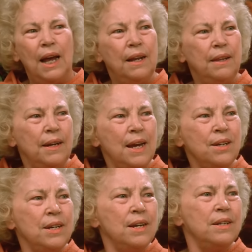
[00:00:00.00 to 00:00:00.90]
And in the
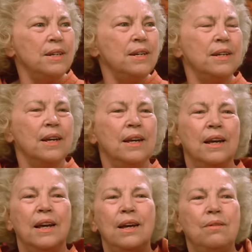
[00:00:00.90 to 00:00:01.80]
next instant,
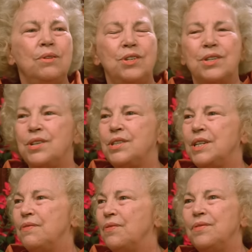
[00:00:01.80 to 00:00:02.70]
it was just
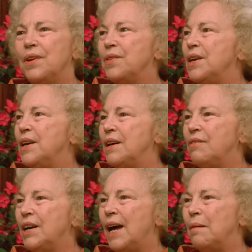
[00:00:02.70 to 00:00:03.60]
as if nothing had
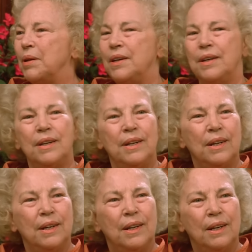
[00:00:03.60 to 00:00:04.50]
ever happened.
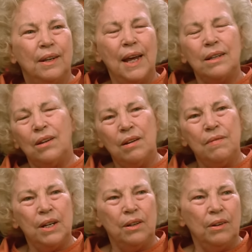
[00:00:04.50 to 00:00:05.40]
That taught
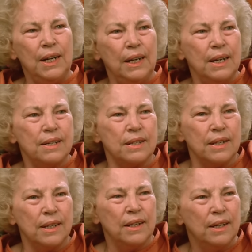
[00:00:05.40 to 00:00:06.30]
me a great
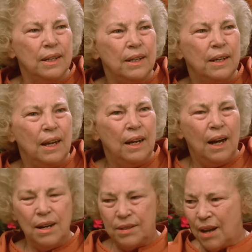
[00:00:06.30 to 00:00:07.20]
lesson.
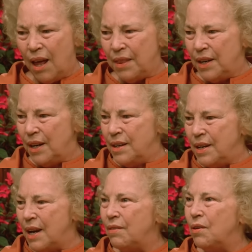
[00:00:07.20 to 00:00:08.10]
I saw that it
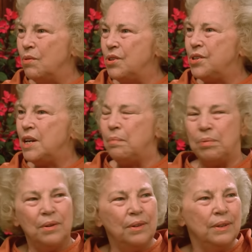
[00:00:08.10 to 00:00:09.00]
never was deep.